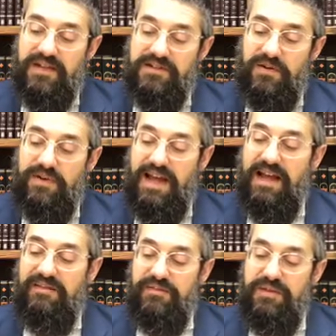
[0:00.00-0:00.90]
So we
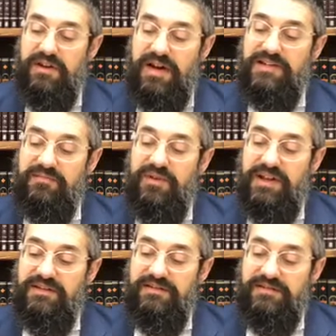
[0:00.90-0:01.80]
have three kinds of
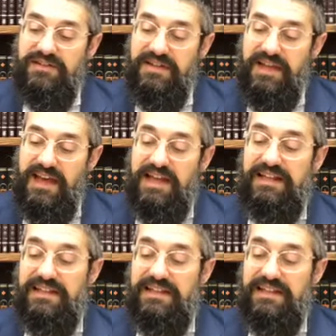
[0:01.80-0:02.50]
bread. In